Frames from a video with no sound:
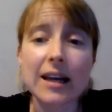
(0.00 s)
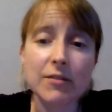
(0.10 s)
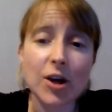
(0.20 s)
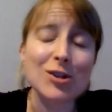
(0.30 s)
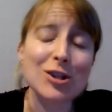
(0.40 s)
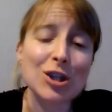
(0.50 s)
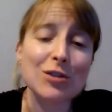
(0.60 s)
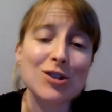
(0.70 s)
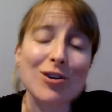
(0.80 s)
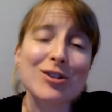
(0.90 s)
And I've noticed that you
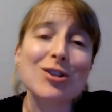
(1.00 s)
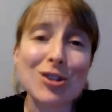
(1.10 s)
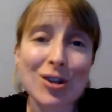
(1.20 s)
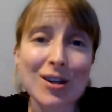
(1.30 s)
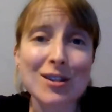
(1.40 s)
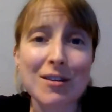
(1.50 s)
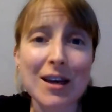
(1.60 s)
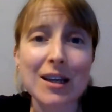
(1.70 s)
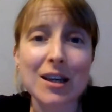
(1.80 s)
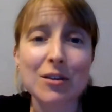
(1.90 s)
started to do that, so
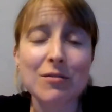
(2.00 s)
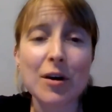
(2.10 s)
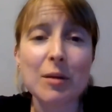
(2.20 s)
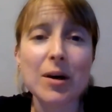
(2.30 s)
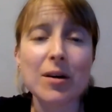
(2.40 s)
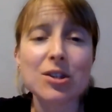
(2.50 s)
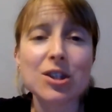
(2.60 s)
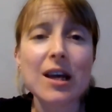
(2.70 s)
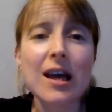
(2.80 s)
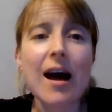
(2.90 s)
thank you very
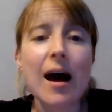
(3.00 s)
much.